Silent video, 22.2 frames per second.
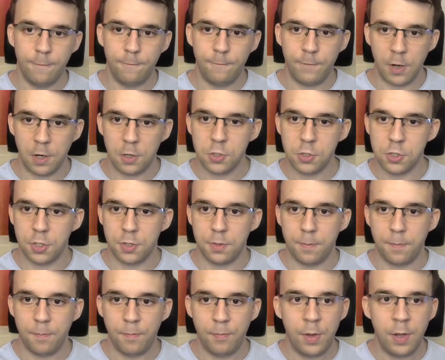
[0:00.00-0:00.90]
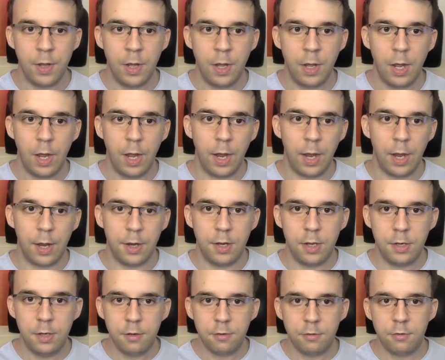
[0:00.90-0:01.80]
function. And
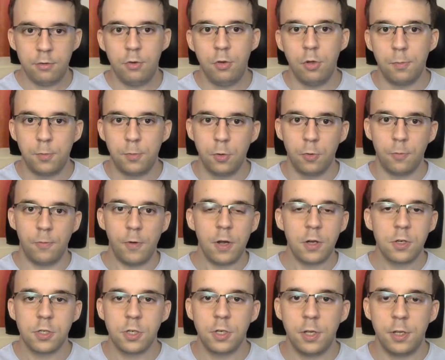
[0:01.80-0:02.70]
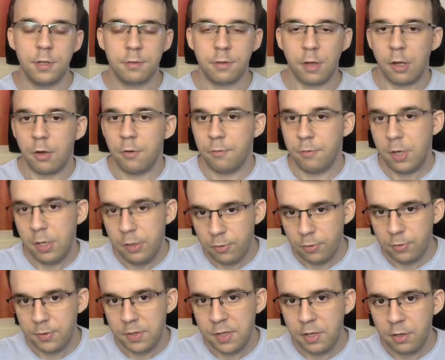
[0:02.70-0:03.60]
this dup2 function is kind of
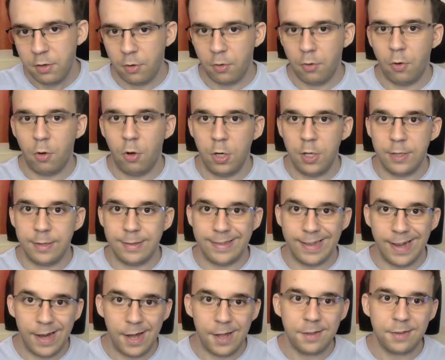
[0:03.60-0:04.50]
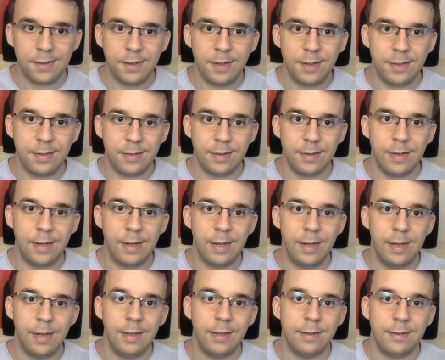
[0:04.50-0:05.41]
interesting. All it does it
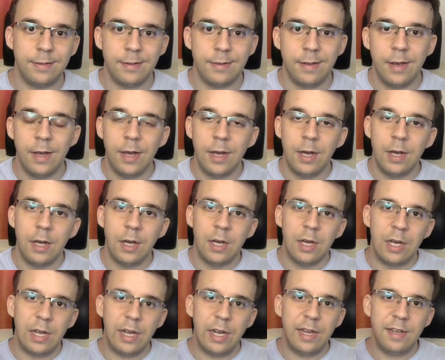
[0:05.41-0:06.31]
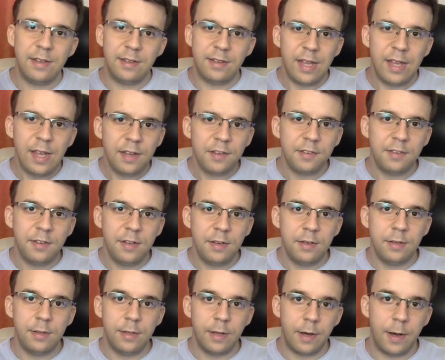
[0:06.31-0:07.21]
is it takes in
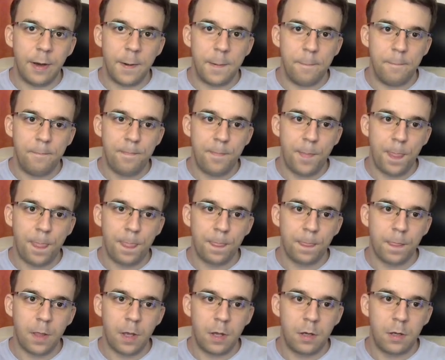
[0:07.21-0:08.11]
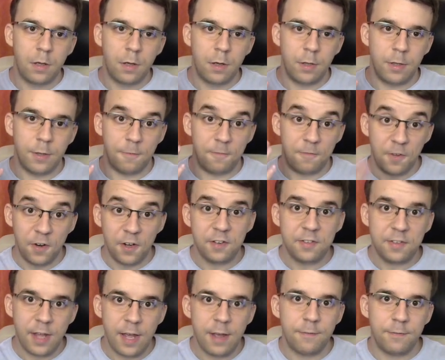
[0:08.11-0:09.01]
the the
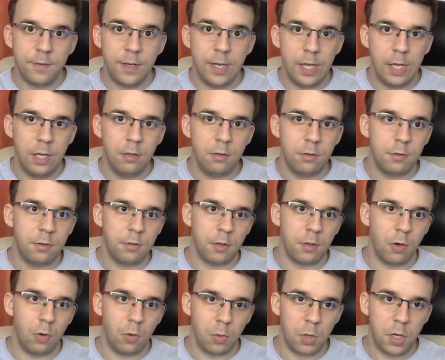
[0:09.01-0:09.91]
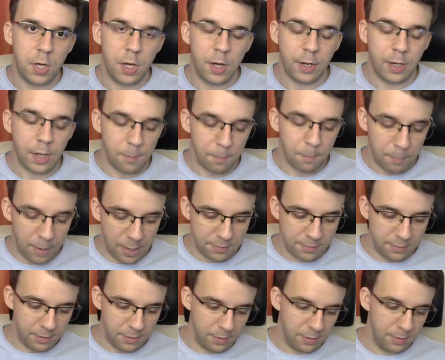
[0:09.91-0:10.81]
first FD. So here I can pass
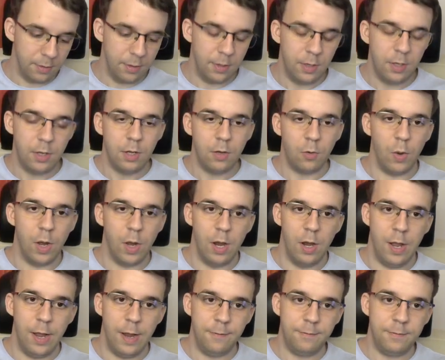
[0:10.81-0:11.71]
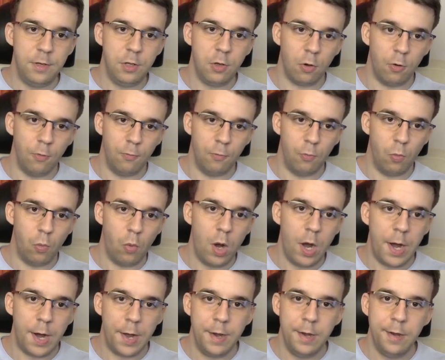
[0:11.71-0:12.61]
in well FD of
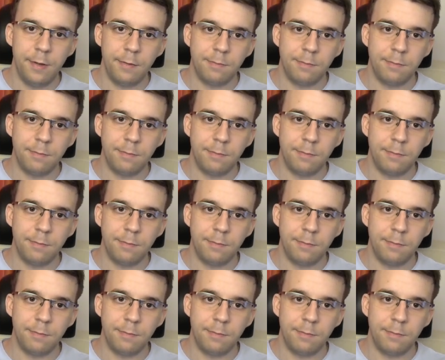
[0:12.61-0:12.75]
one